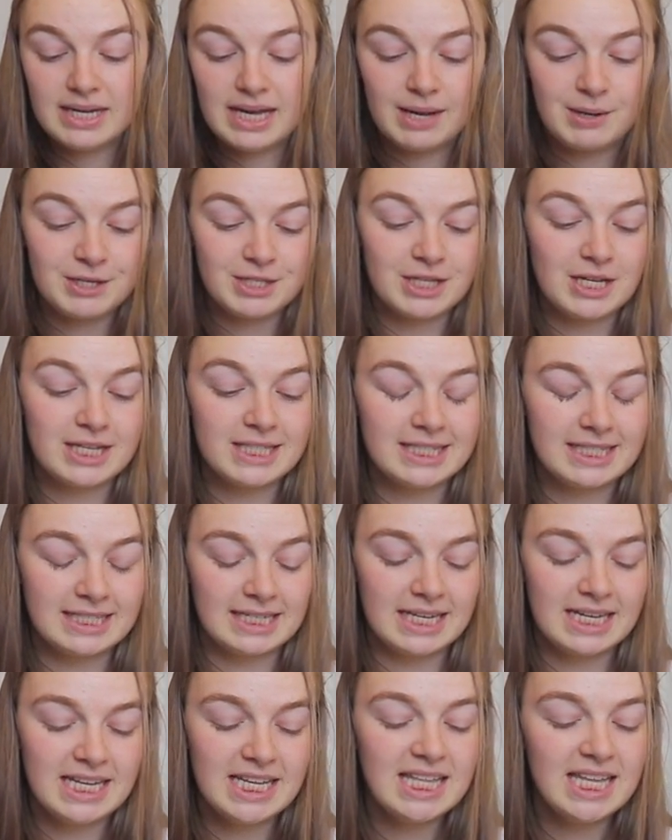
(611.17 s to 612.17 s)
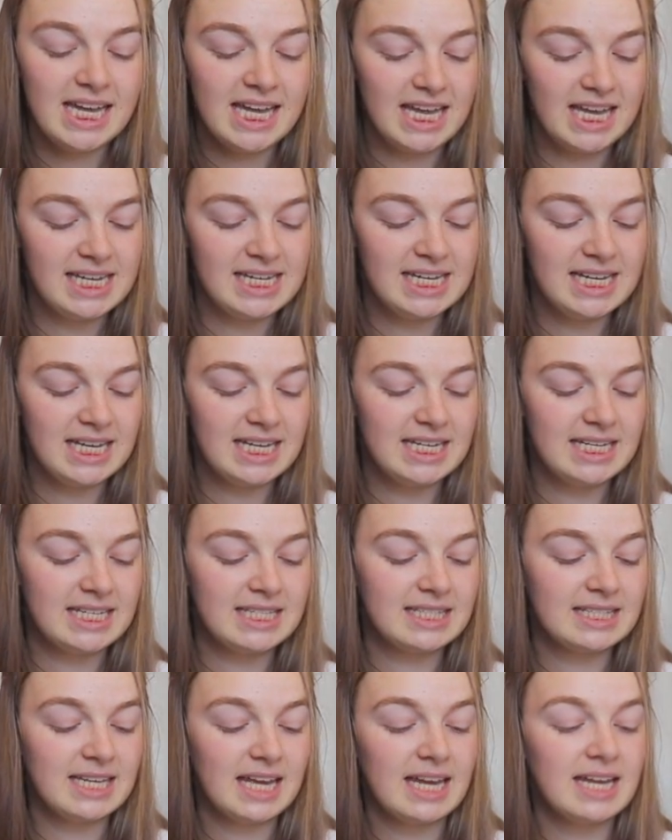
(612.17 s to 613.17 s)
It was on sale and it
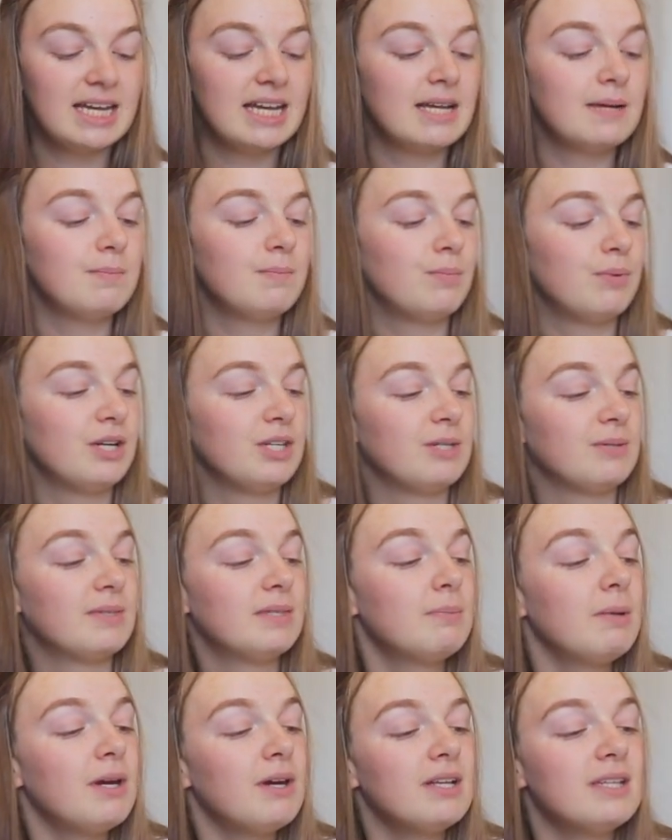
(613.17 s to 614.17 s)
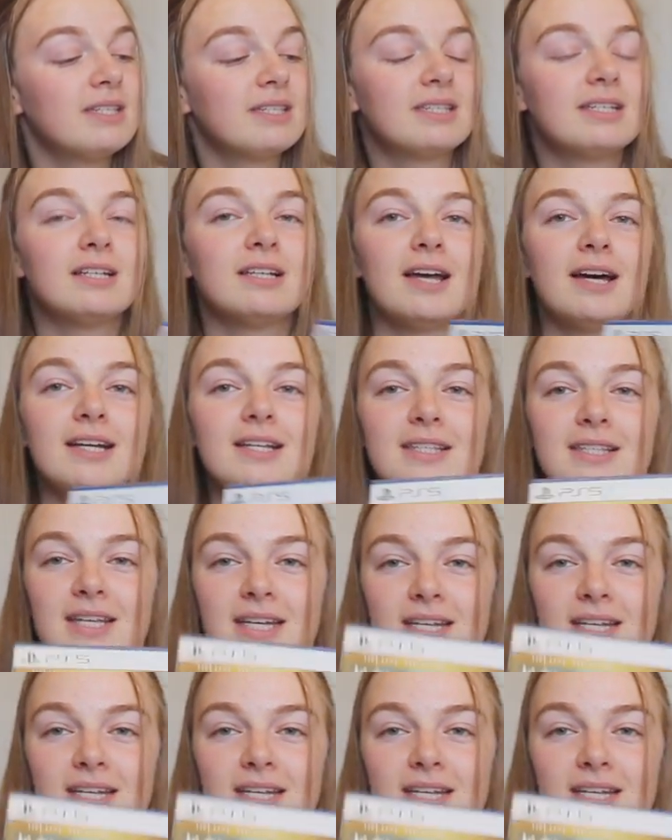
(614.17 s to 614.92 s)
is Kena Bridge of Spirits Deluxe